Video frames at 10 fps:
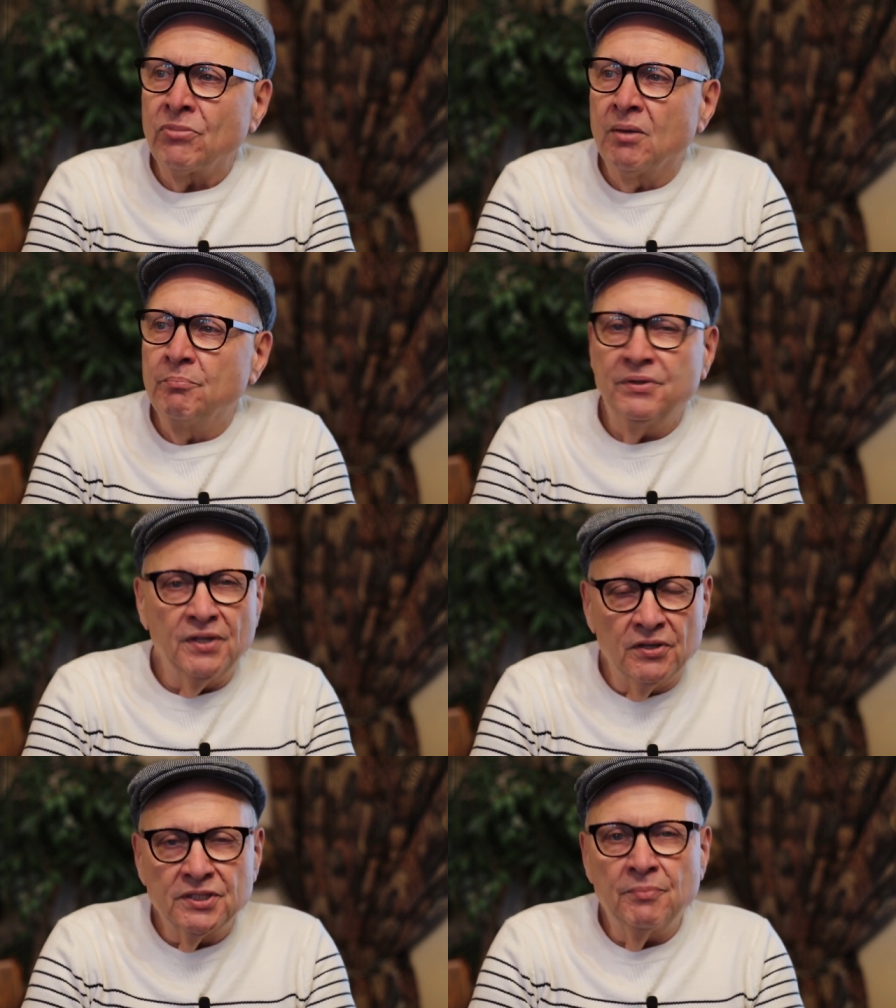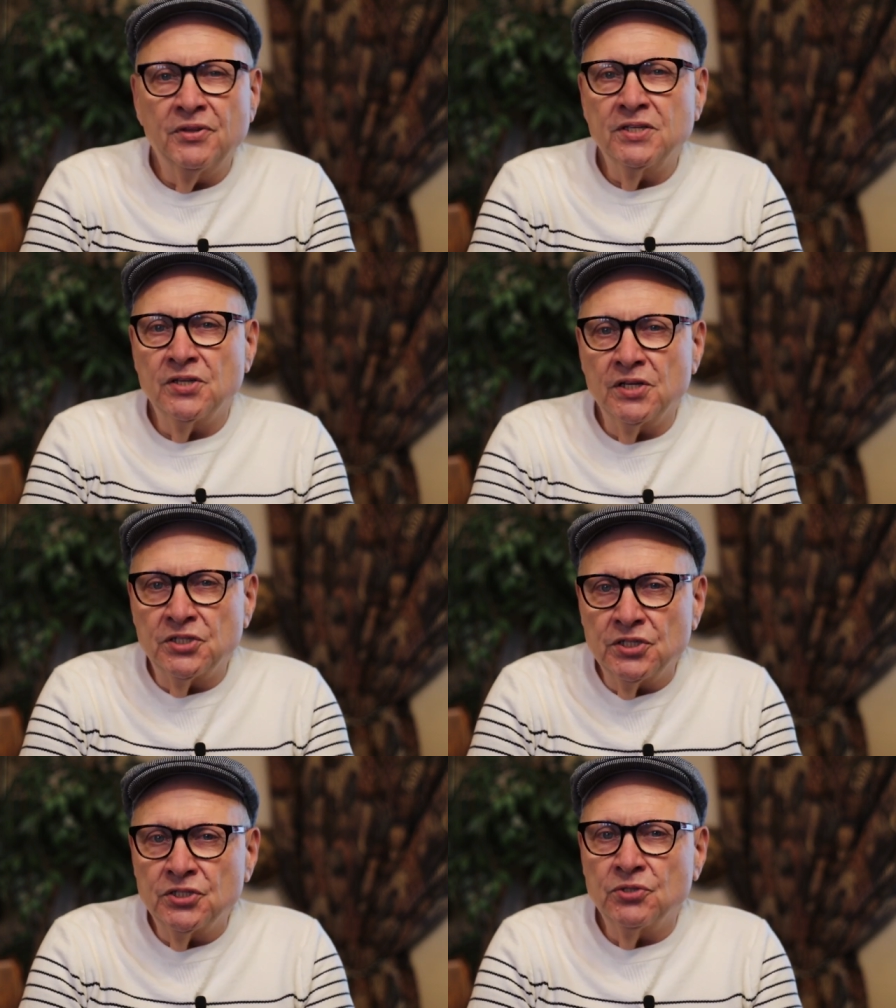but there are some things that are
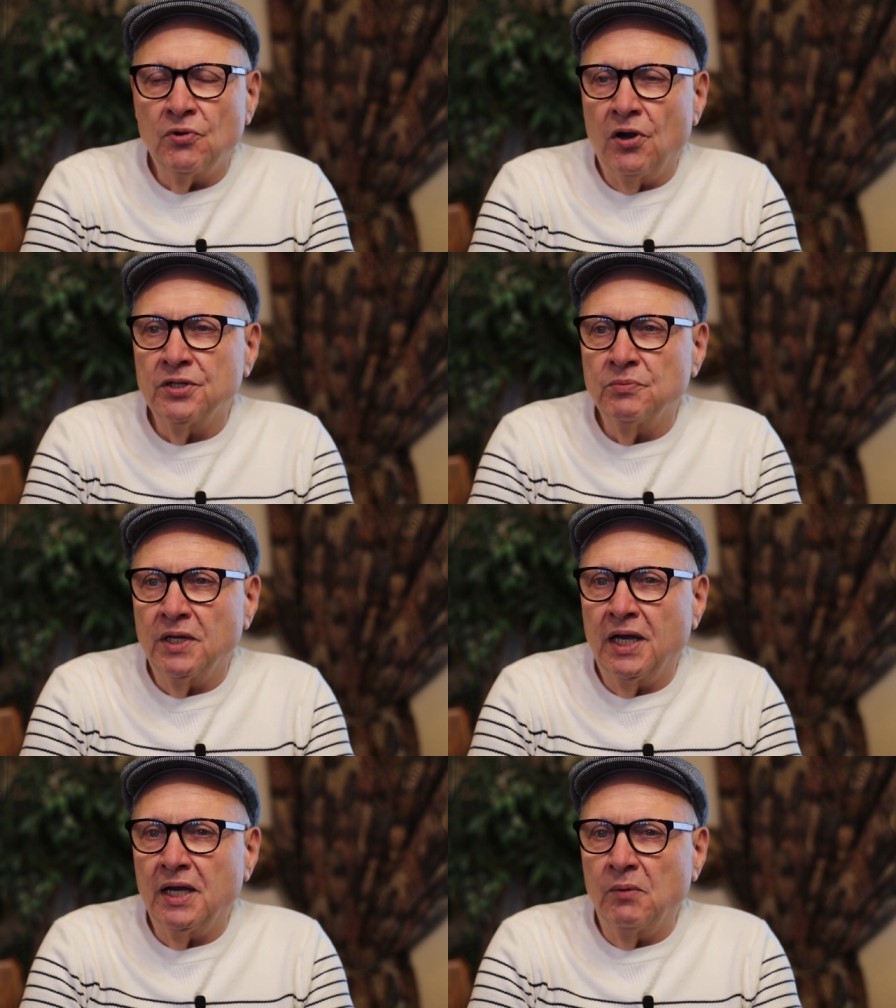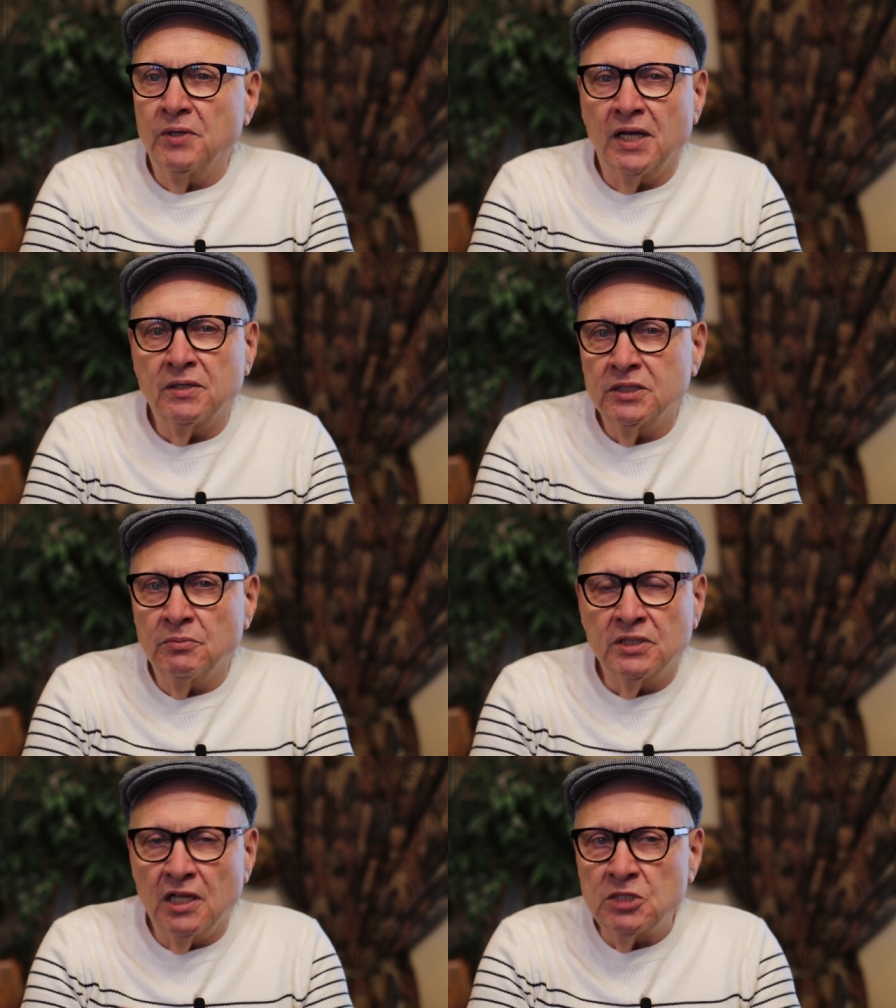just too odd. And when
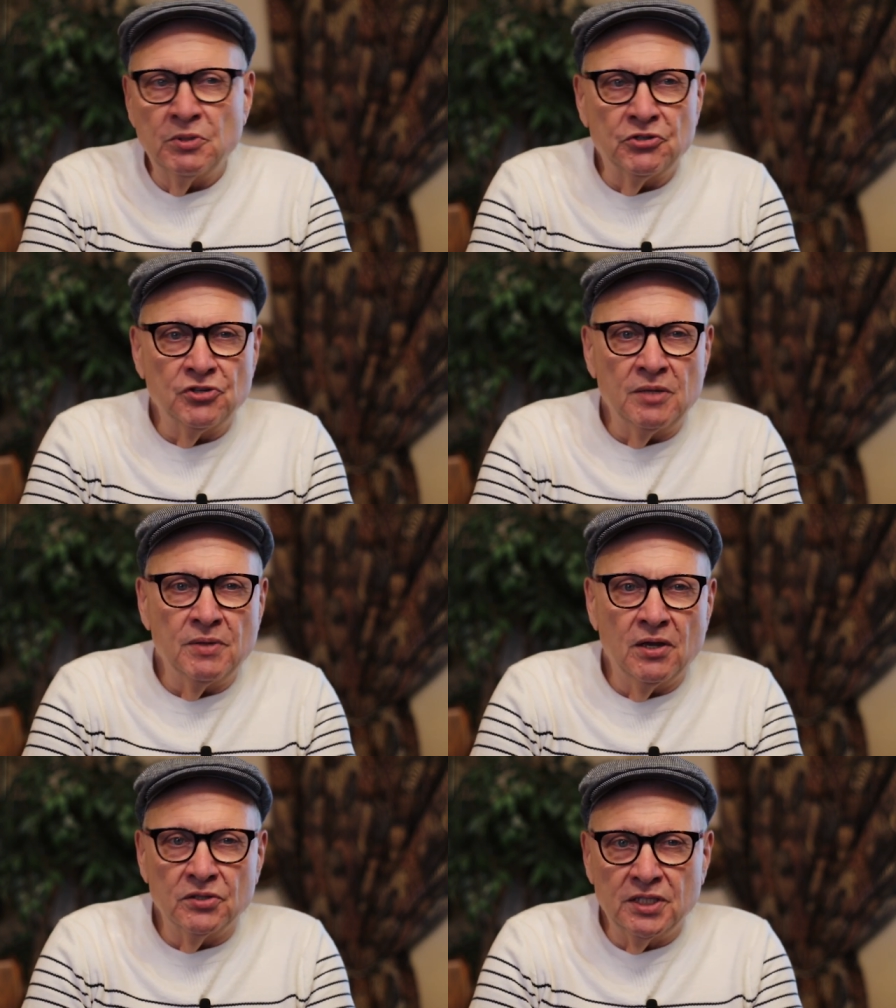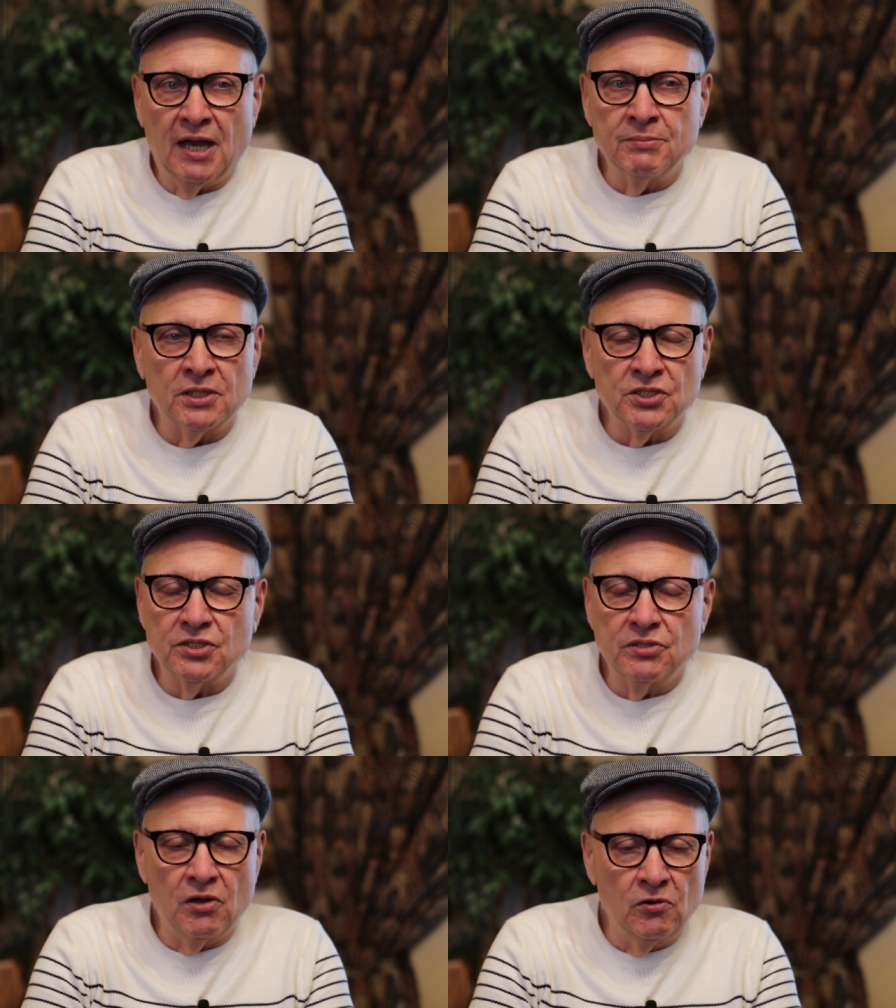someone tells me a dream, there are times I just
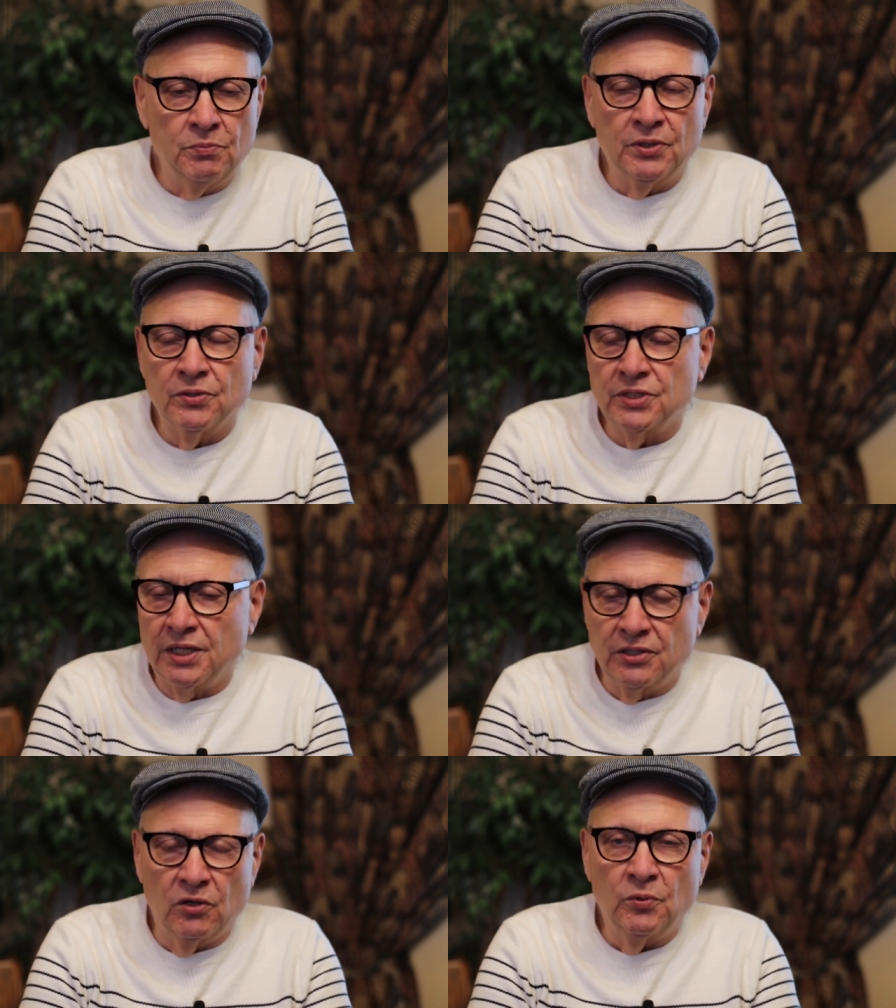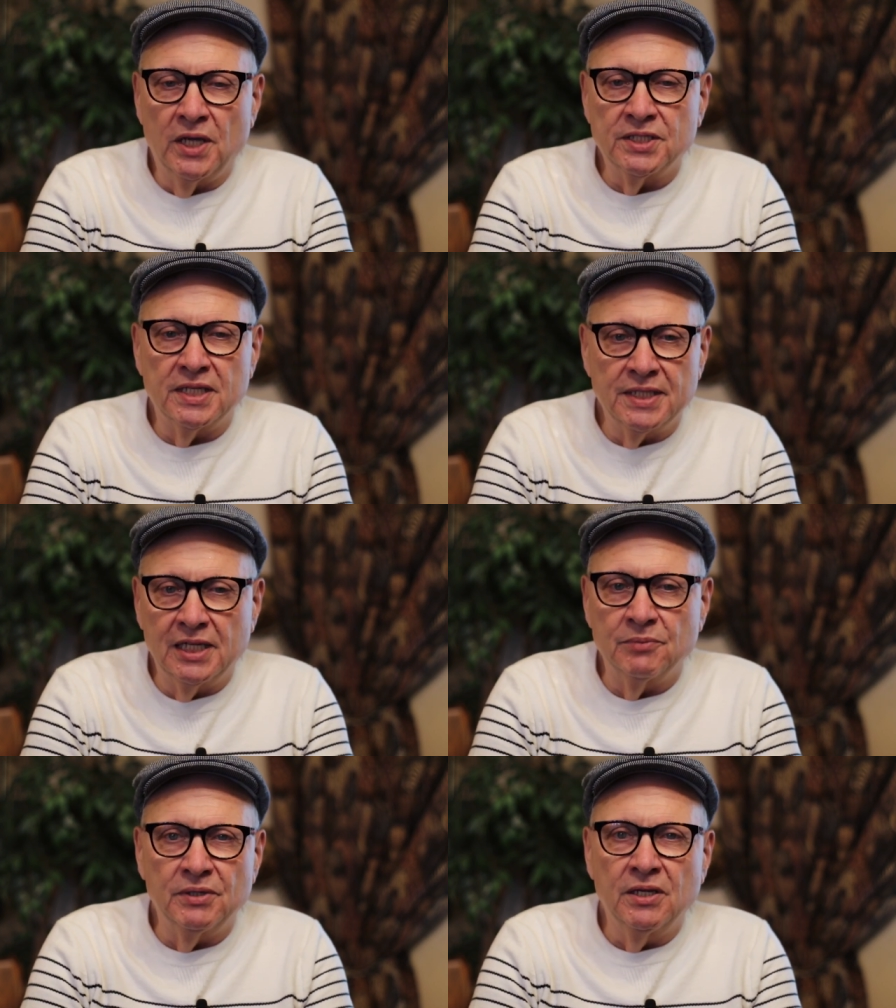know, because I know as they're
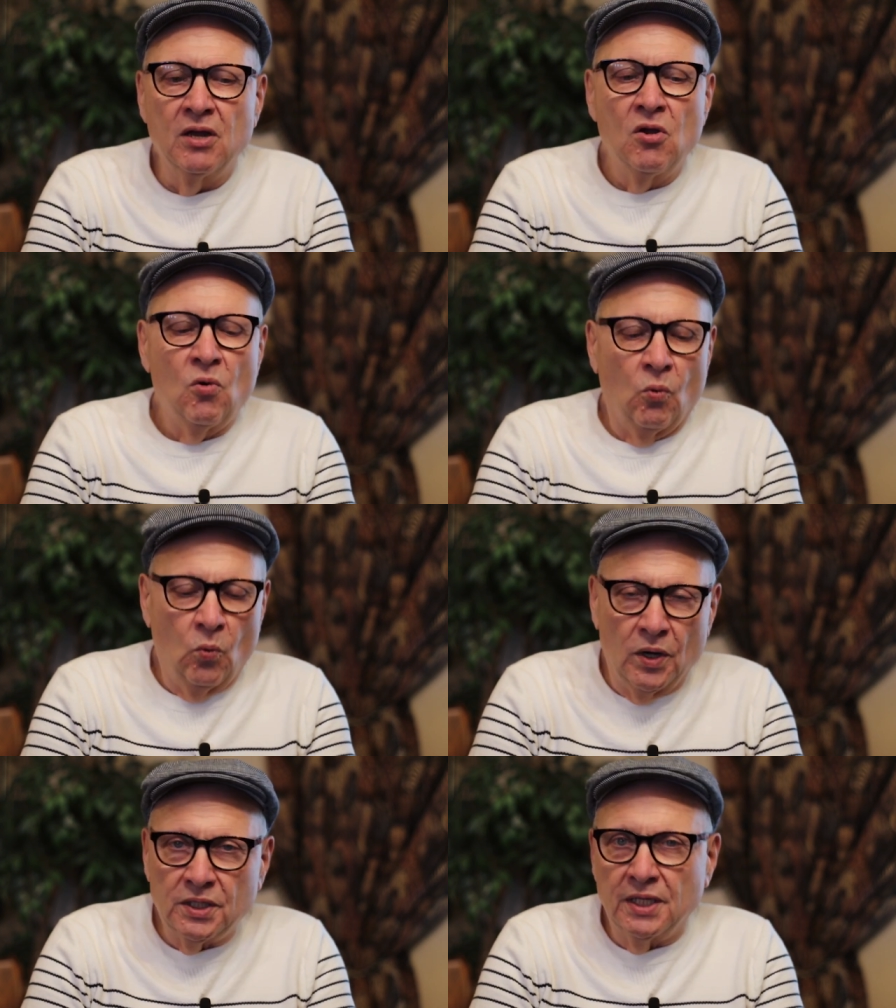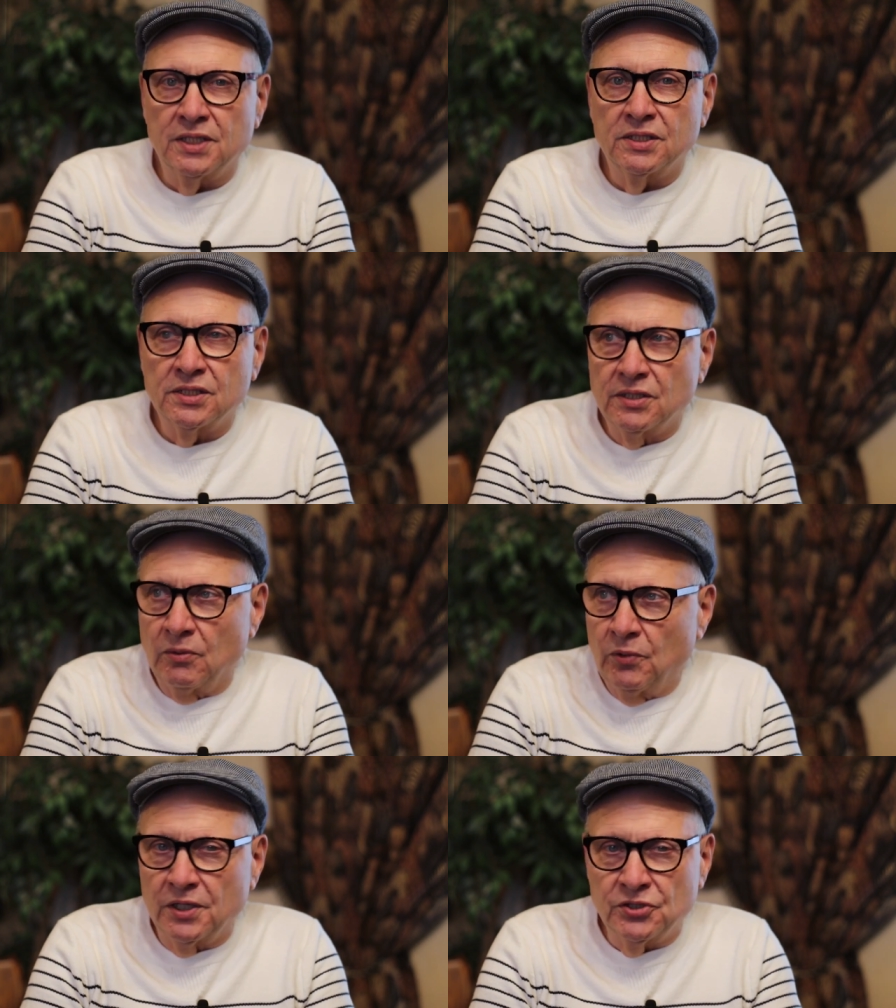telling me what it's
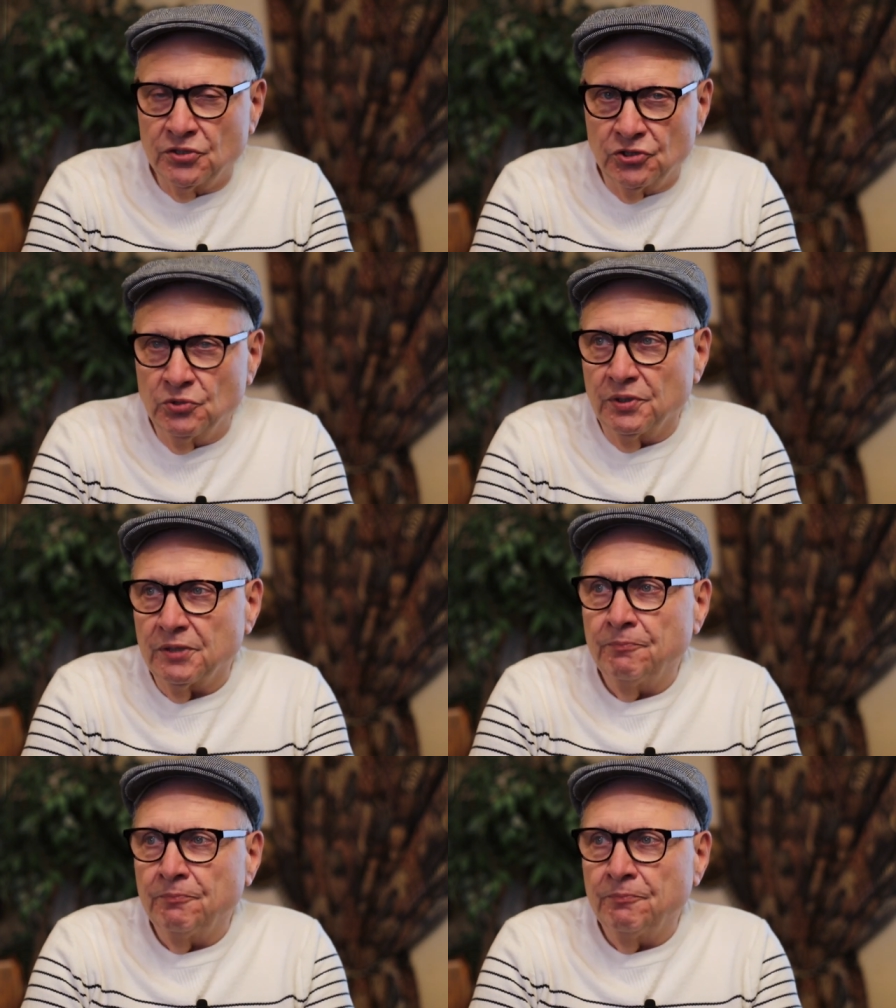to do with.